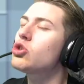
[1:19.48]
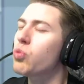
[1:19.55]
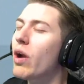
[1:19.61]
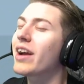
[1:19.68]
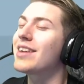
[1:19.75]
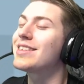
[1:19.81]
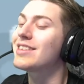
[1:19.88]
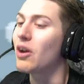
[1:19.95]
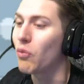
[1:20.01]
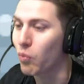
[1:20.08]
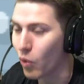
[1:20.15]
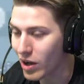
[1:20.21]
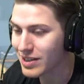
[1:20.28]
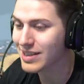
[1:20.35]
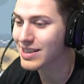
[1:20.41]
I swear, there
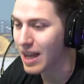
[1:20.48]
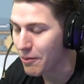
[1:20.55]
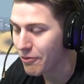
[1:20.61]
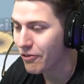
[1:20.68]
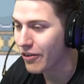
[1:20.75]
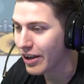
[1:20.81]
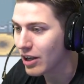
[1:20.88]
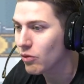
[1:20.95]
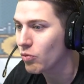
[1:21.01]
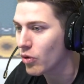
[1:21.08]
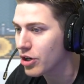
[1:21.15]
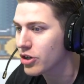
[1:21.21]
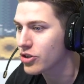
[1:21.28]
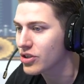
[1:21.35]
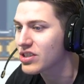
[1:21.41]
was something
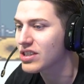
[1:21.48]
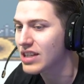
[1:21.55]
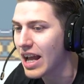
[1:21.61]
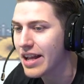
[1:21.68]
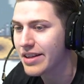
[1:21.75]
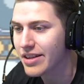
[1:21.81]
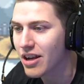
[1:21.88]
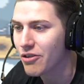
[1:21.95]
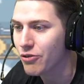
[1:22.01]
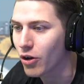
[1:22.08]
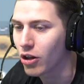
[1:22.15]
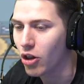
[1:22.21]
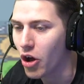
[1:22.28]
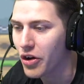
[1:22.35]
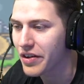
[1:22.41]
when you just stand there
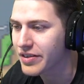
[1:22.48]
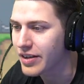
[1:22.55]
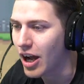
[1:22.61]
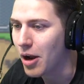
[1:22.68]
for a longer